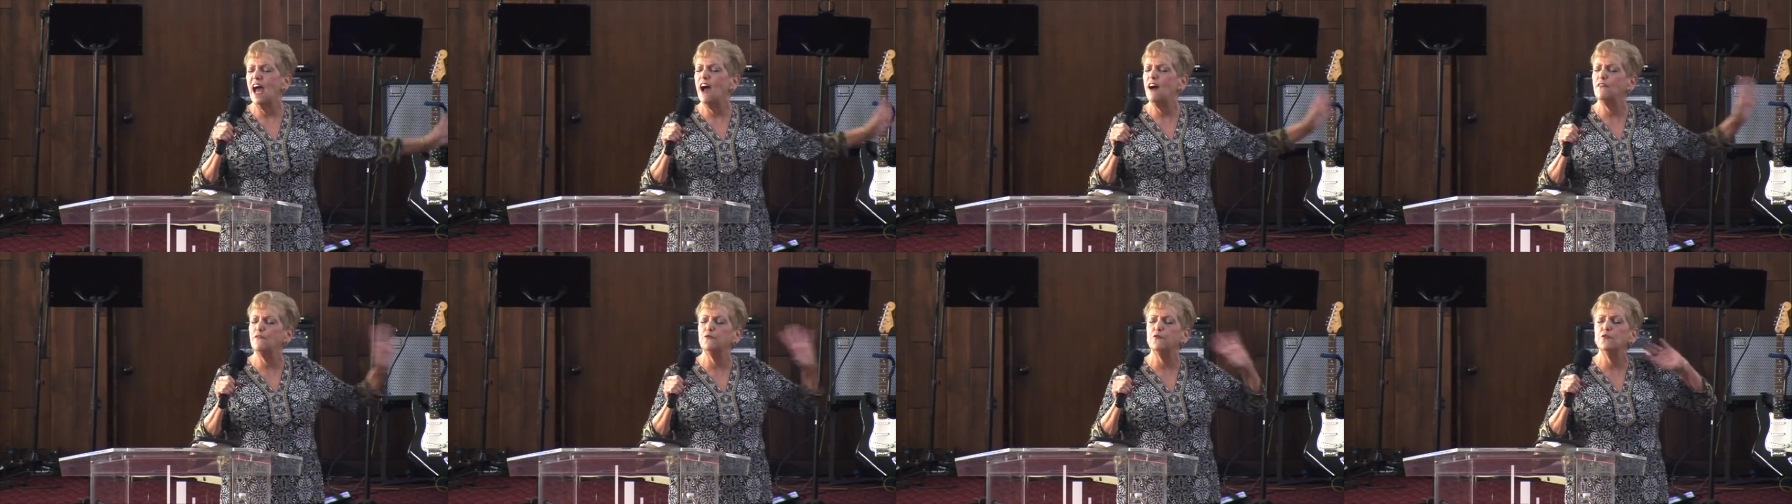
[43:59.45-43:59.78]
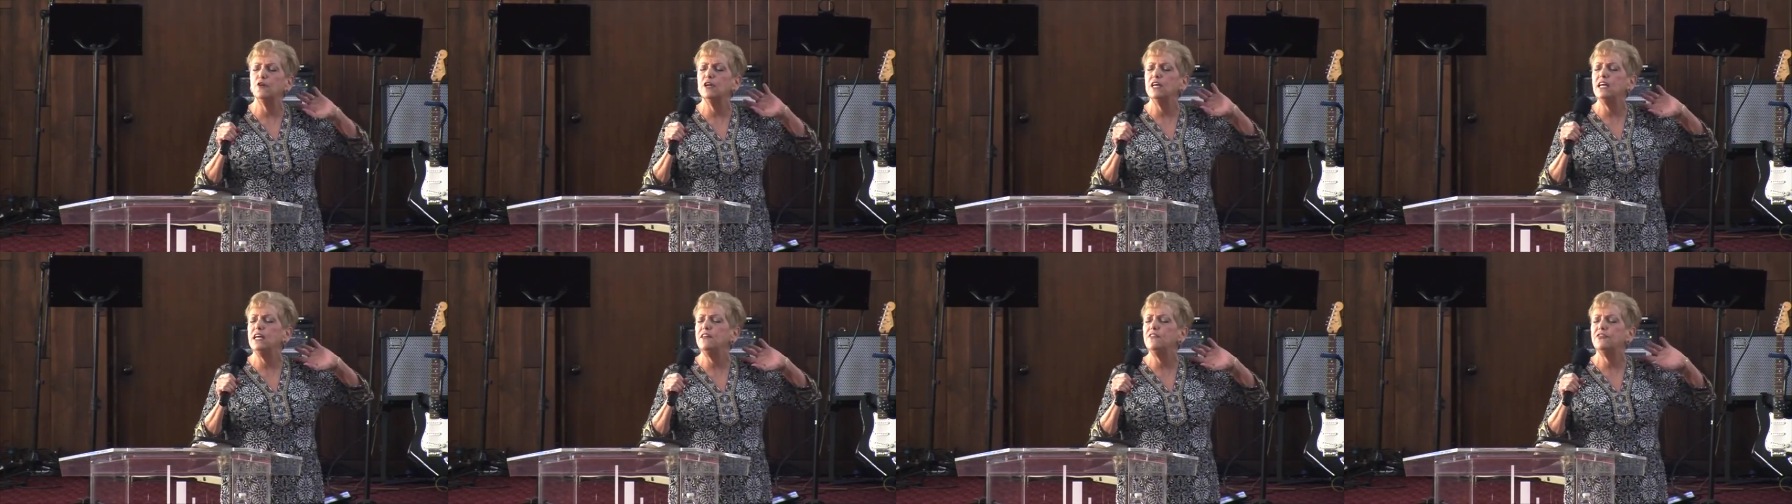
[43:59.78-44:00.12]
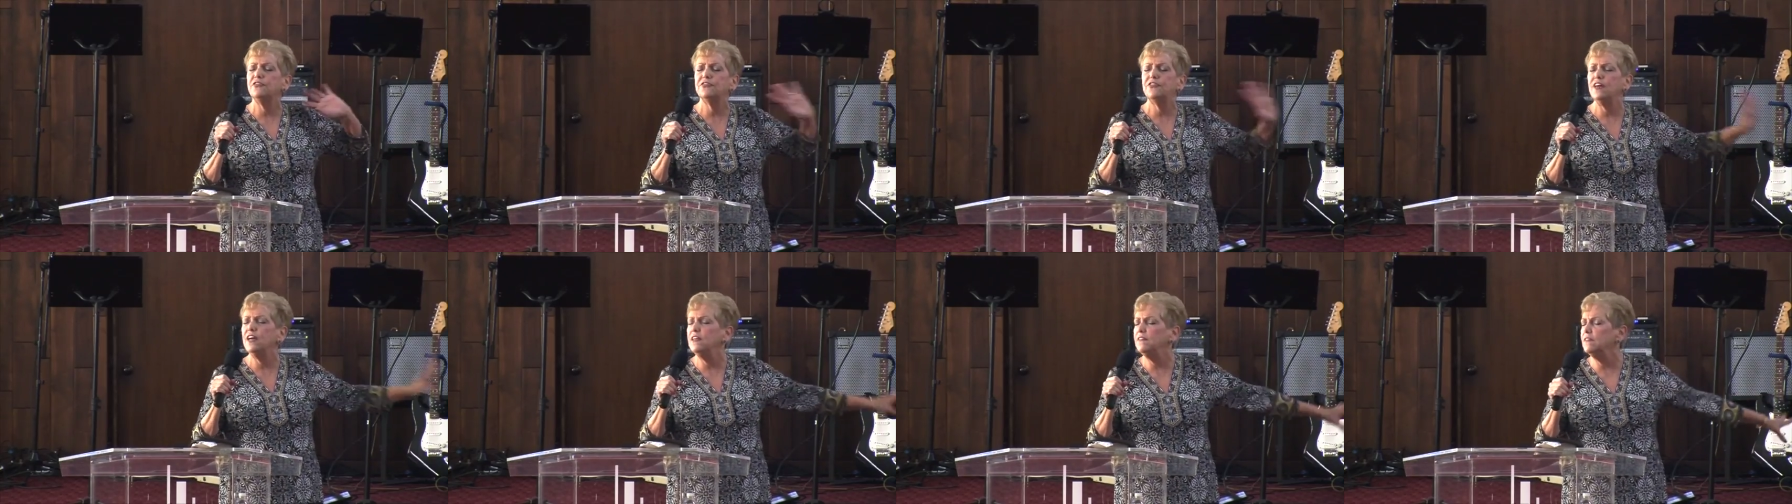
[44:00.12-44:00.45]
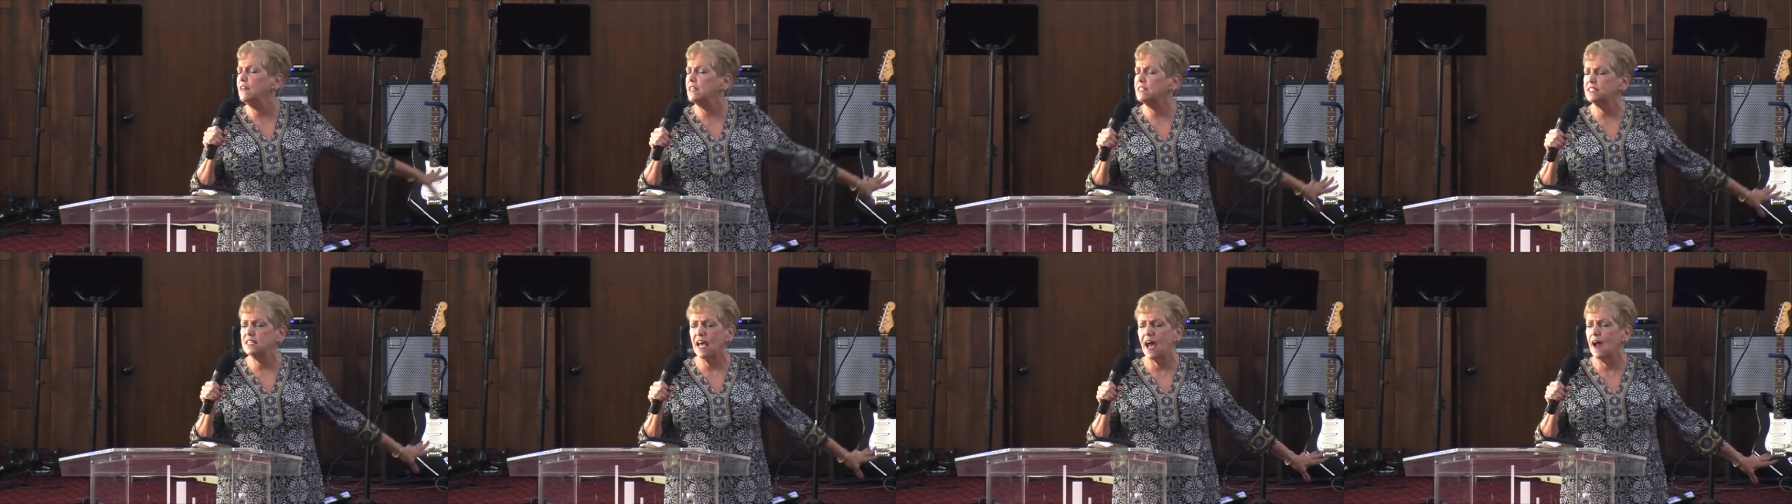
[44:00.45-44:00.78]
everything
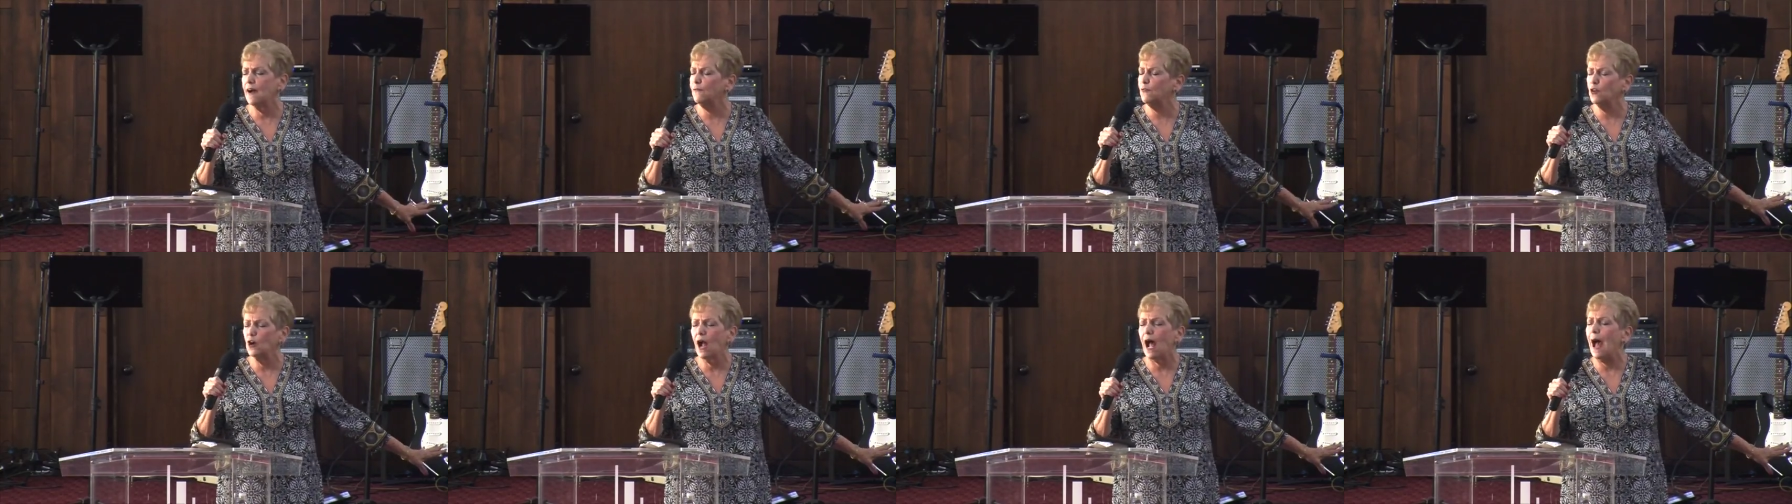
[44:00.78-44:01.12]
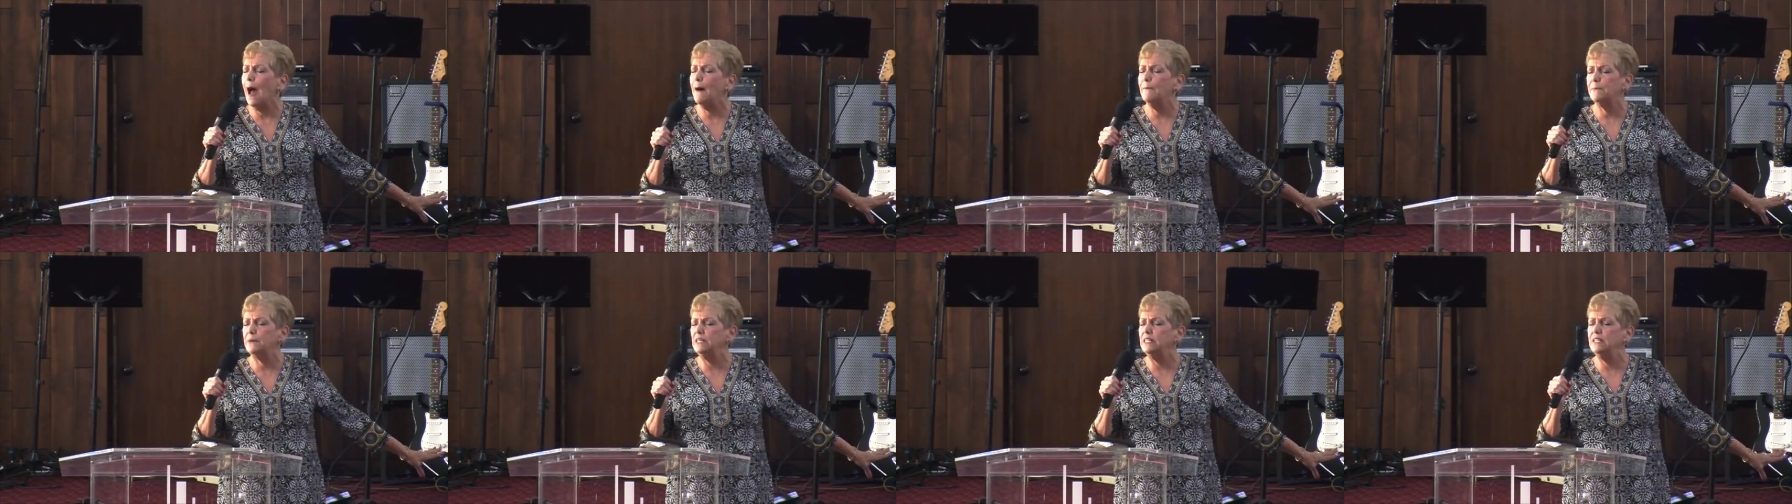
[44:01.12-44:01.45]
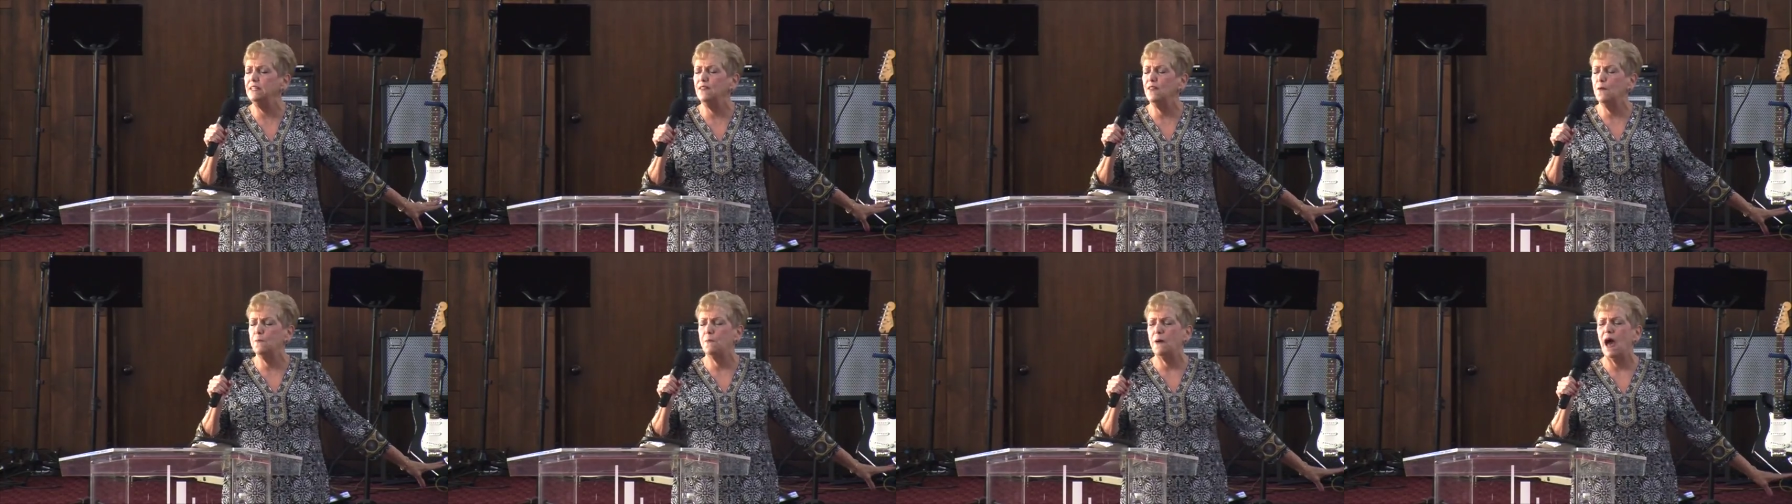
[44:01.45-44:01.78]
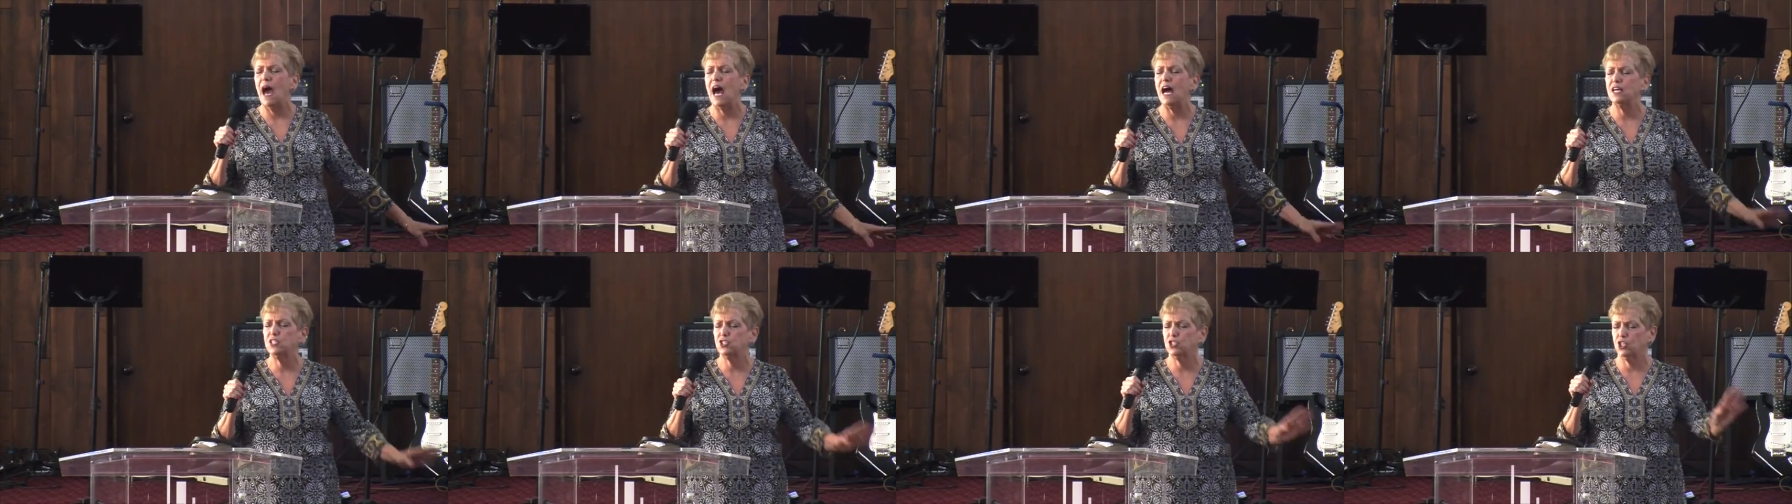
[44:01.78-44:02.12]
that's ever happened in the
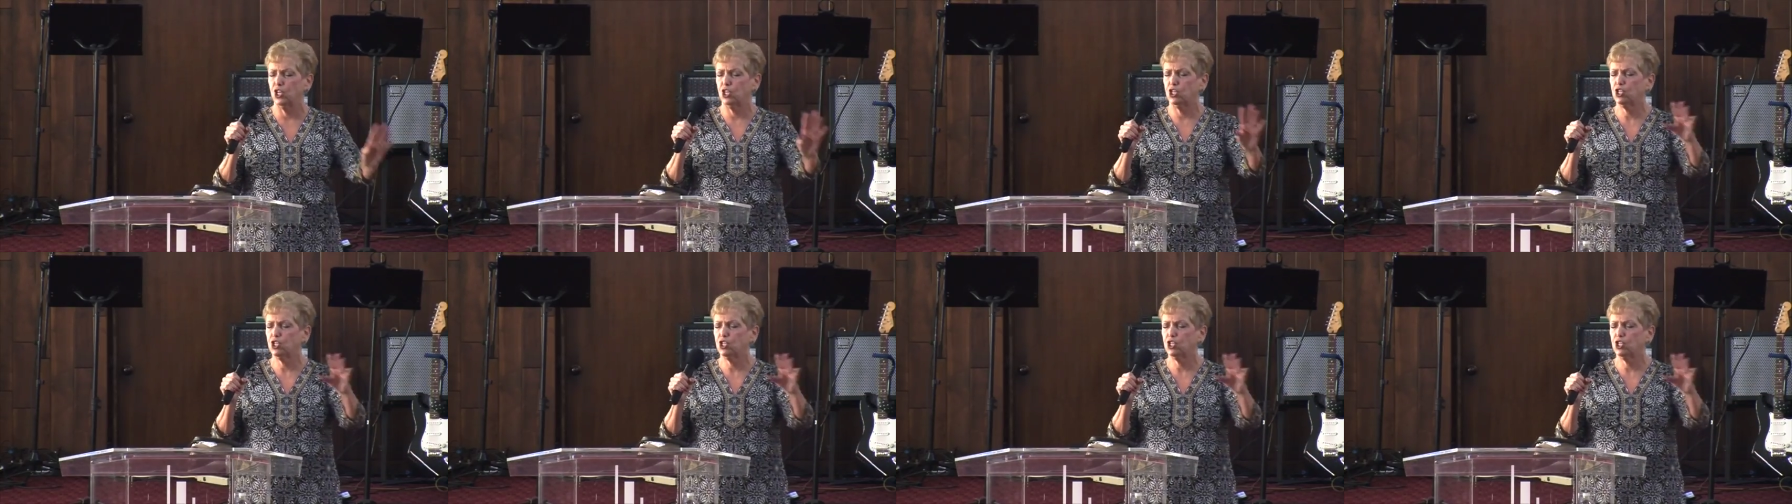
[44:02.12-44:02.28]
past to